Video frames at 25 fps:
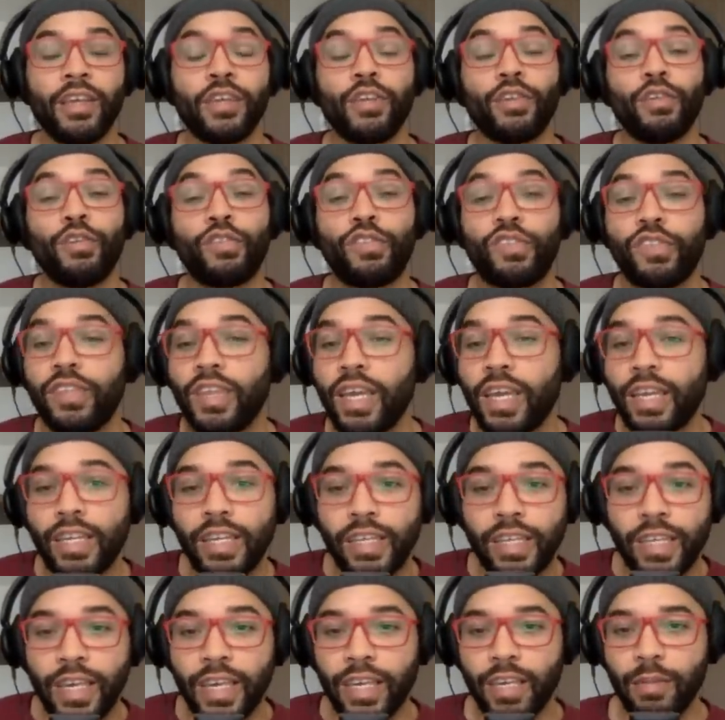you steady
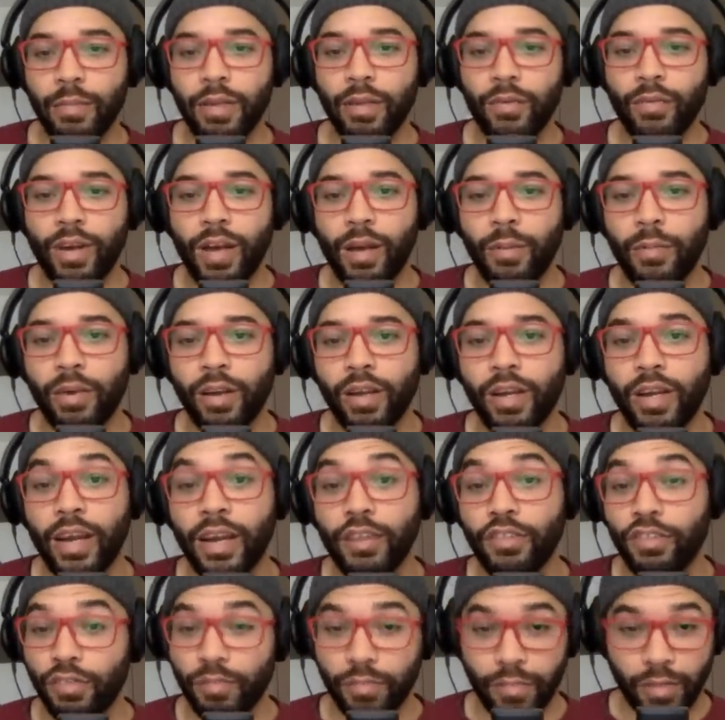kicking me while I'm
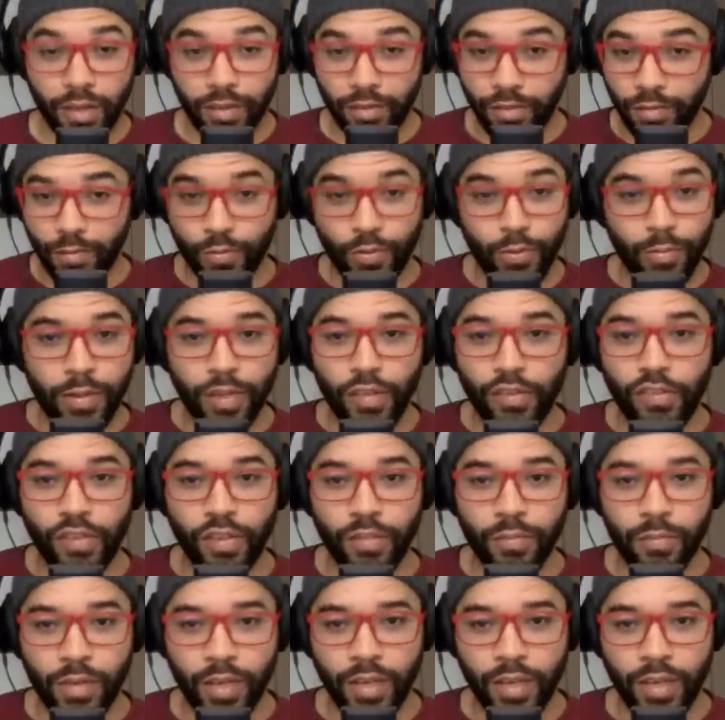unconscious. My roommates, my